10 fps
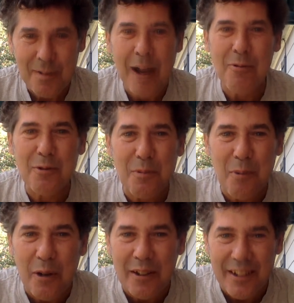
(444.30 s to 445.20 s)
I won't
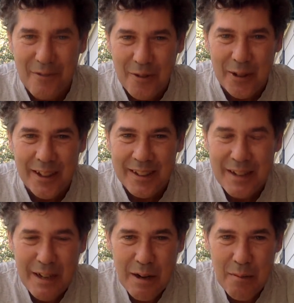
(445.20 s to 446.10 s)
spoil it for you,
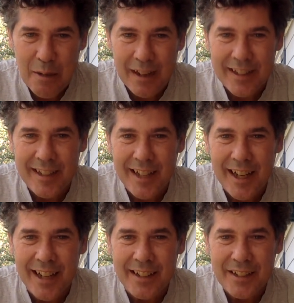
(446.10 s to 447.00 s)
but
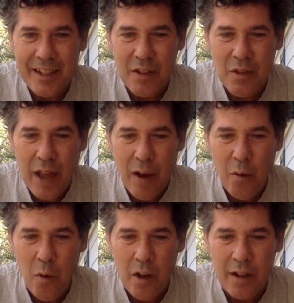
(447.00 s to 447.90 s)
in that
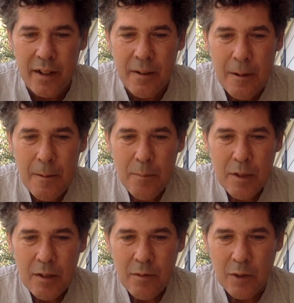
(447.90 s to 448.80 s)
one
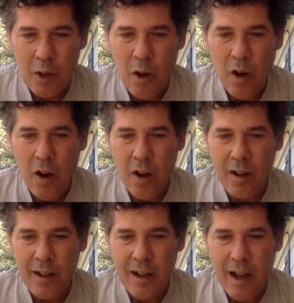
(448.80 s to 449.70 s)

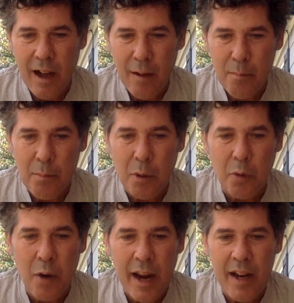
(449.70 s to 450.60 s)
long
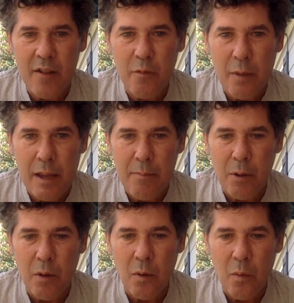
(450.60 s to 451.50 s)
parade of
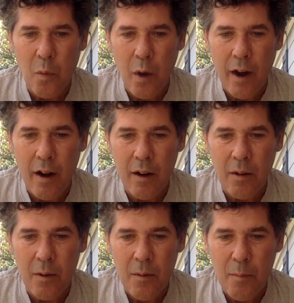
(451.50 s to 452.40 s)
people
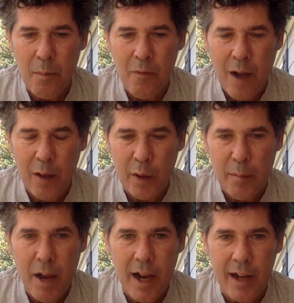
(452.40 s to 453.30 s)
where
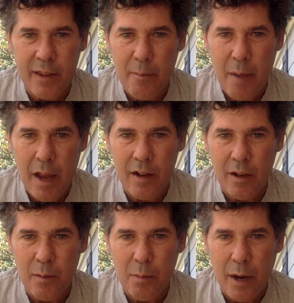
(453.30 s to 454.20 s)
following behind the men
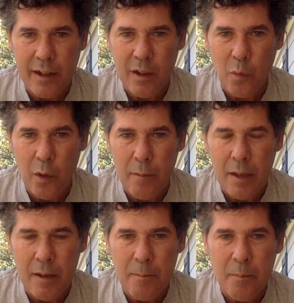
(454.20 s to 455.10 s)
are pregnant
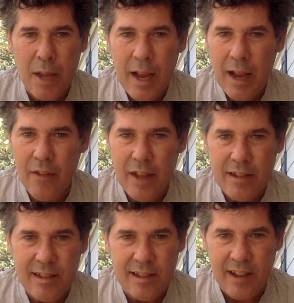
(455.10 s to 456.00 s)
women, and
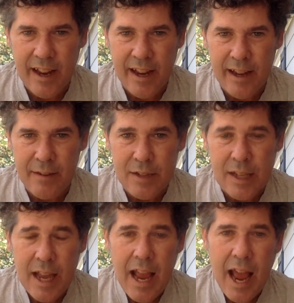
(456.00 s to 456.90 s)
then slaves,
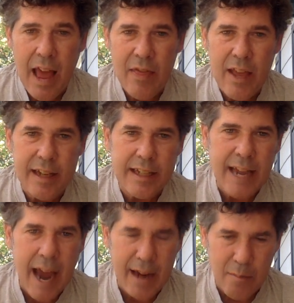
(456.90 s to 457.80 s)
and then
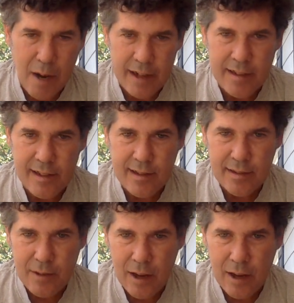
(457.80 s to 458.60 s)
catamites,